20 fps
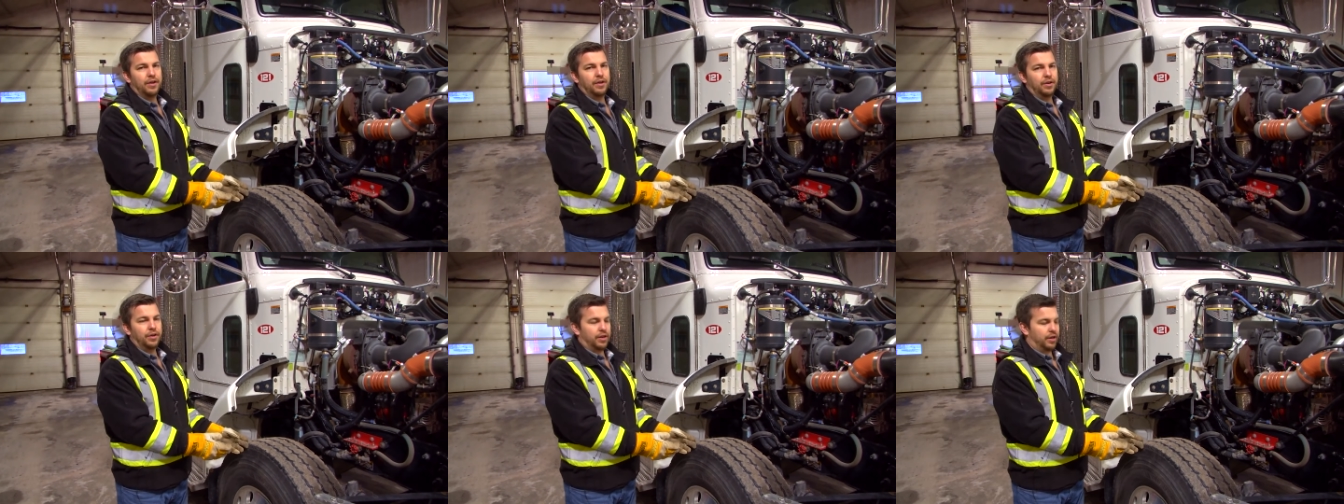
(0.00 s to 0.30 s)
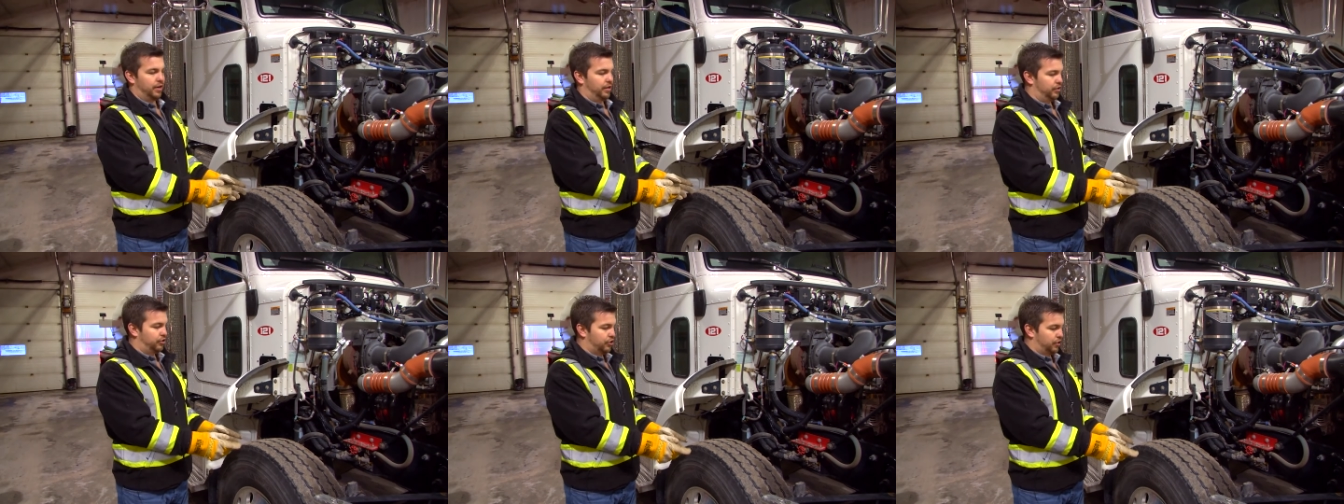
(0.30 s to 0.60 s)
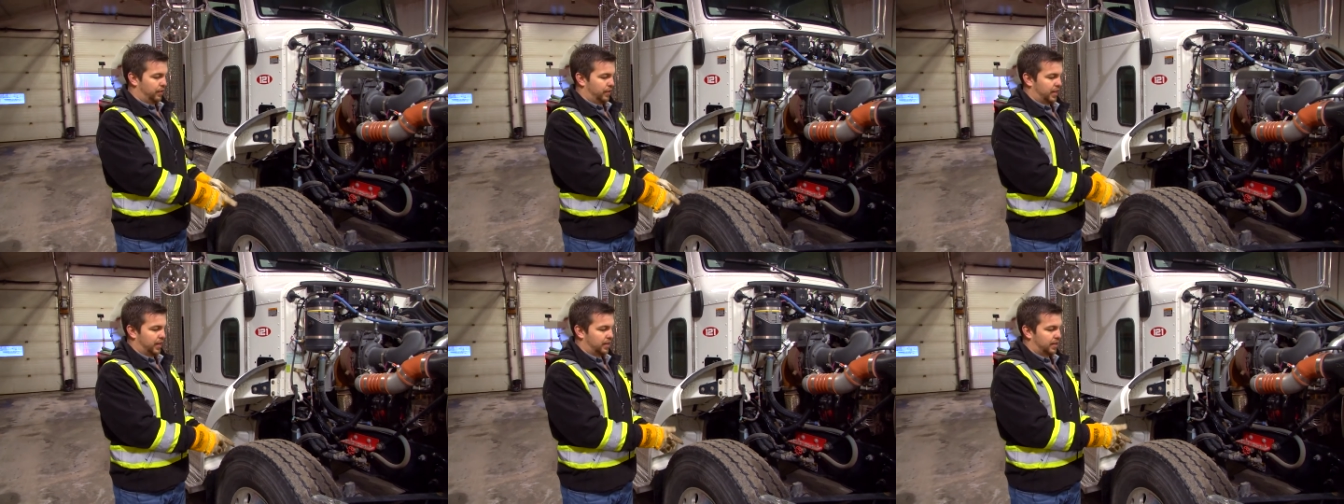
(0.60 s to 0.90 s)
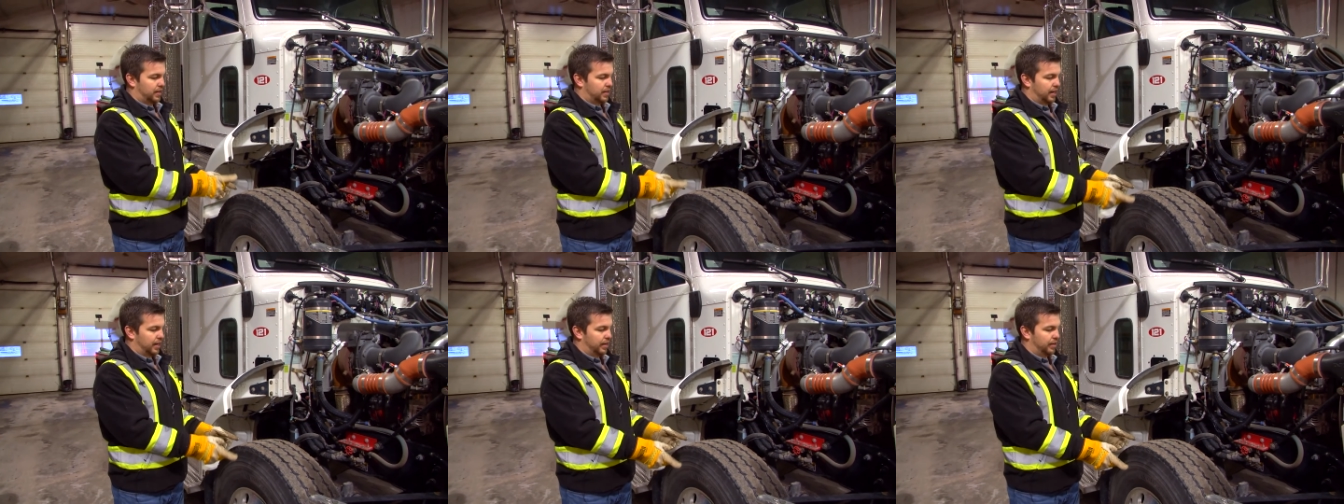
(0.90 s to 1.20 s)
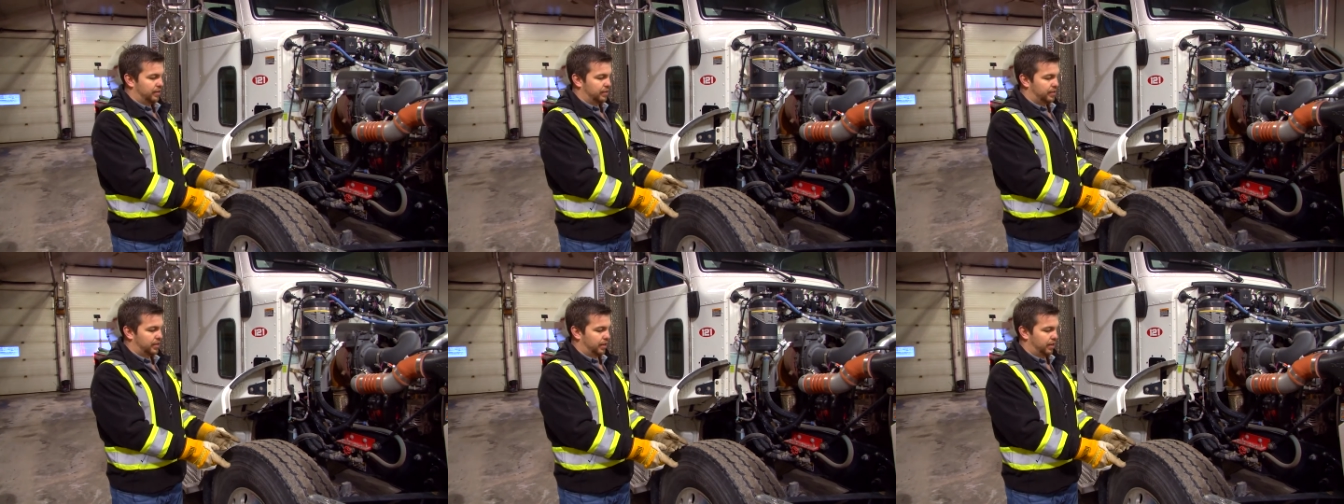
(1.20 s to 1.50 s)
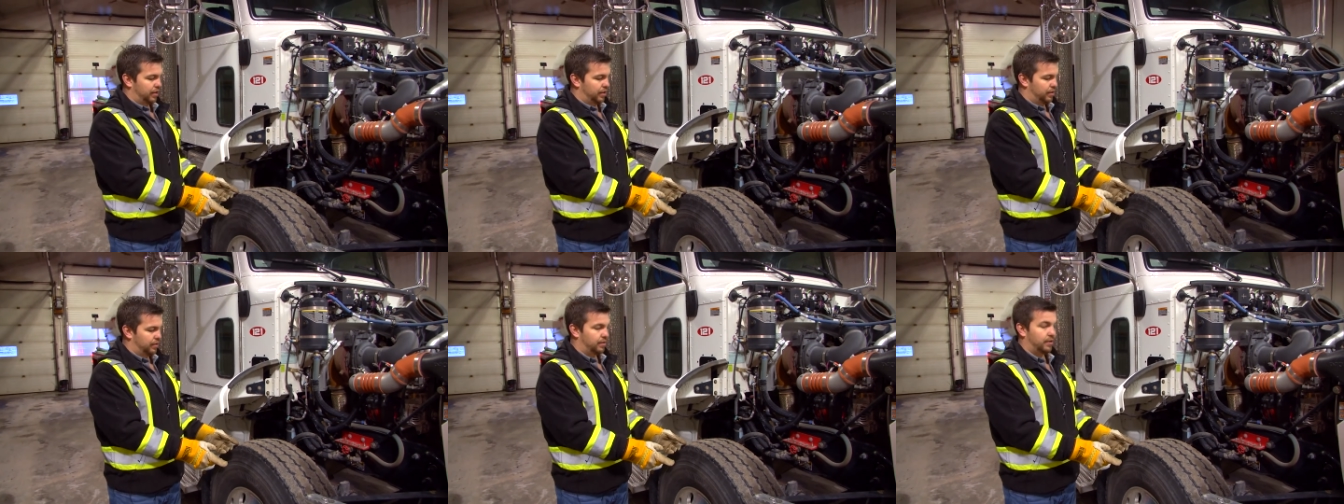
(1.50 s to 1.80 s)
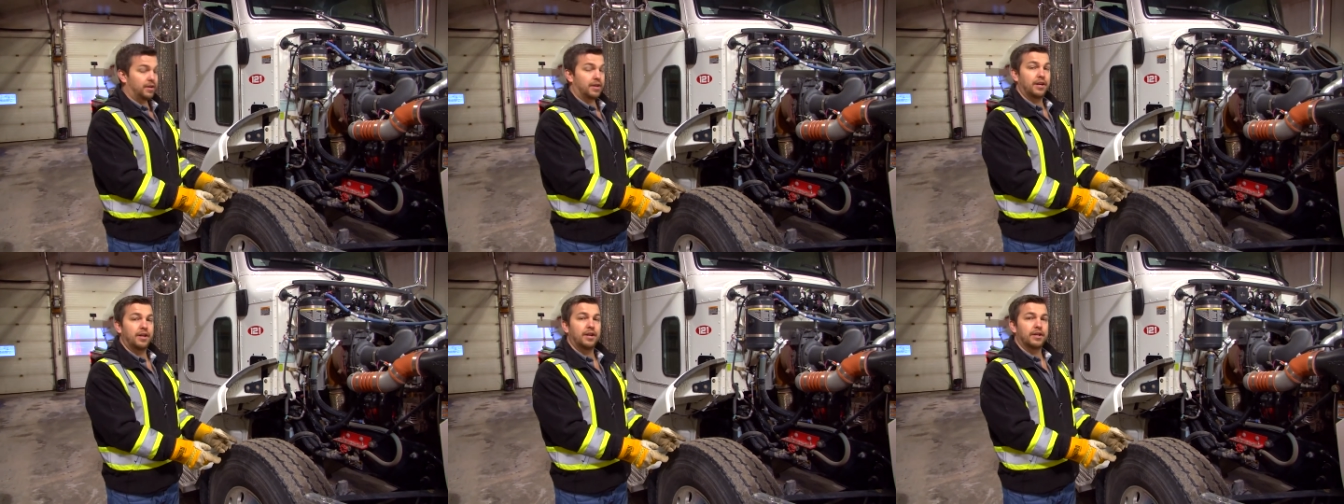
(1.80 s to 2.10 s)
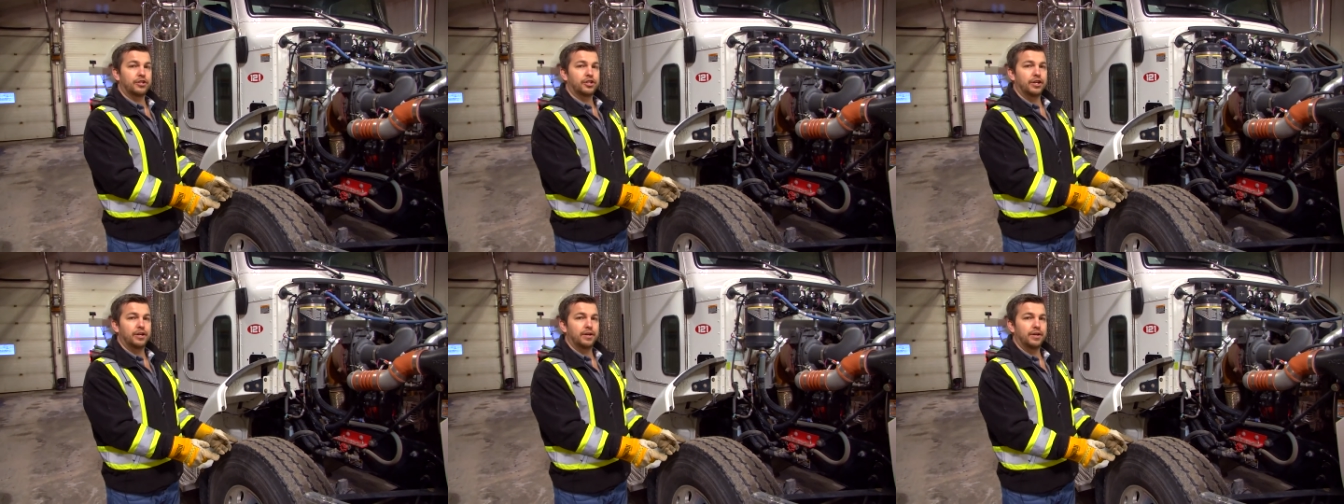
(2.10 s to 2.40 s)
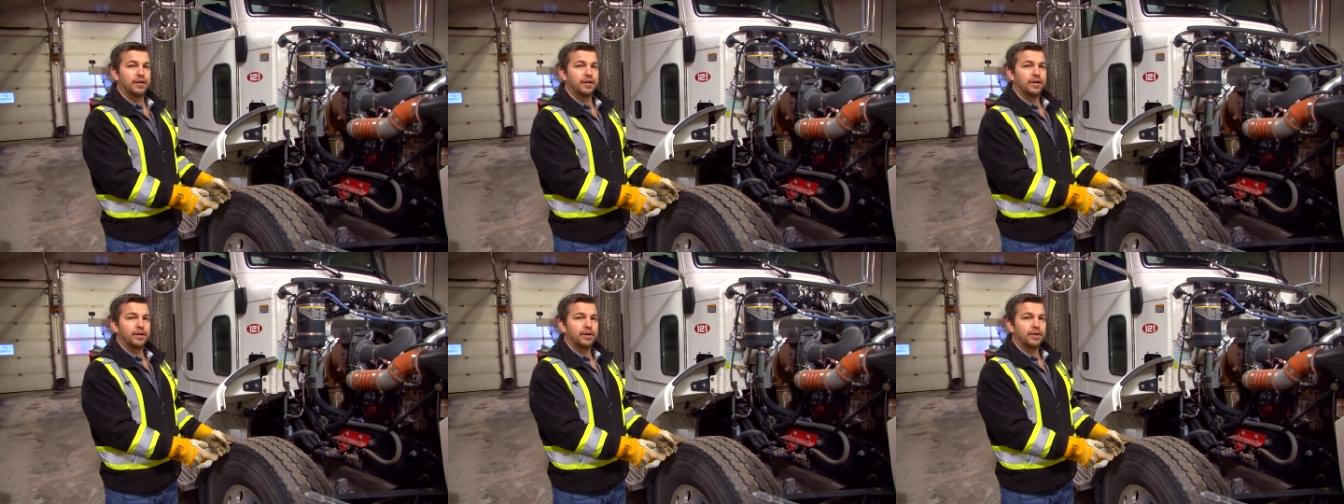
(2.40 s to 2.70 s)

you can ensure that the tire is in good condition,